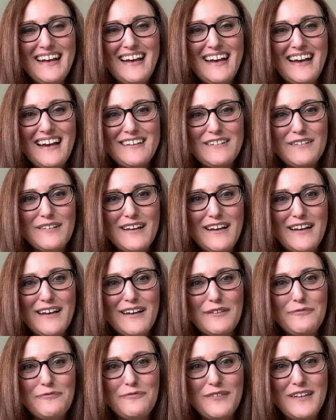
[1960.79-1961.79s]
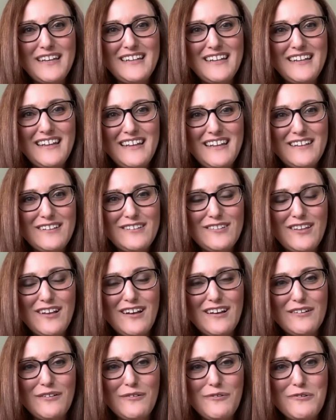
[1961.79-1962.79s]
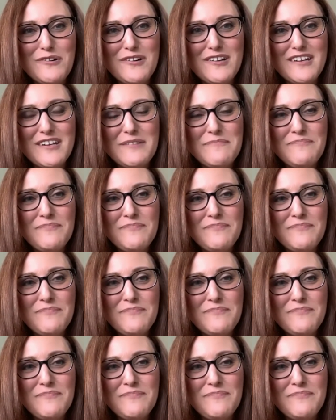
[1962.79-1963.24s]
at faininc.org.